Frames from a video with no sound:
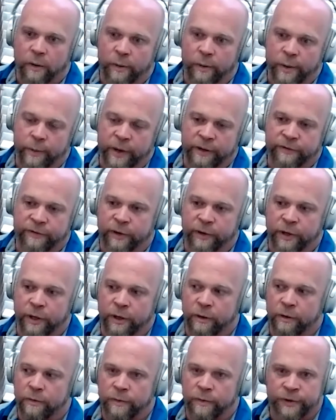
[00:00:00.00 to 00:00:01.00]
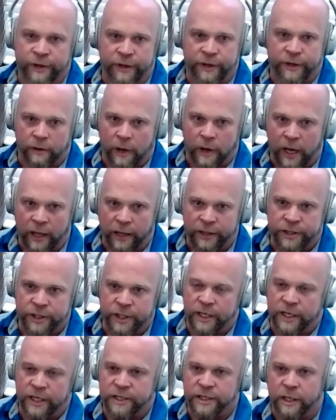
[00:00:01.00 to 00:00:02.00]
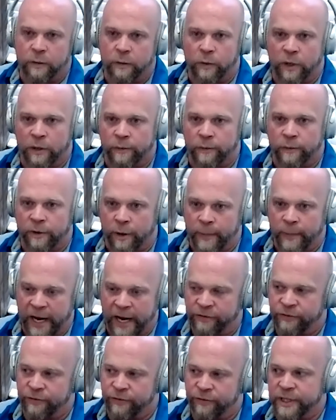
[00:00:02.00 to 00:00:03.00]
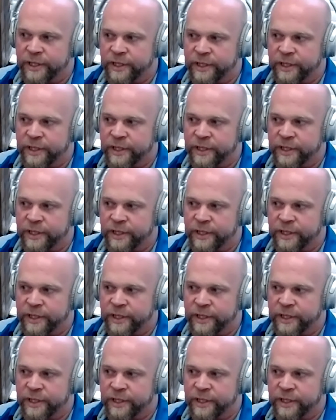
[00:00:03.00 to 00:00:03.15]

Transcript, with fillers: When we went through with the neurology and I started working with all my athletes,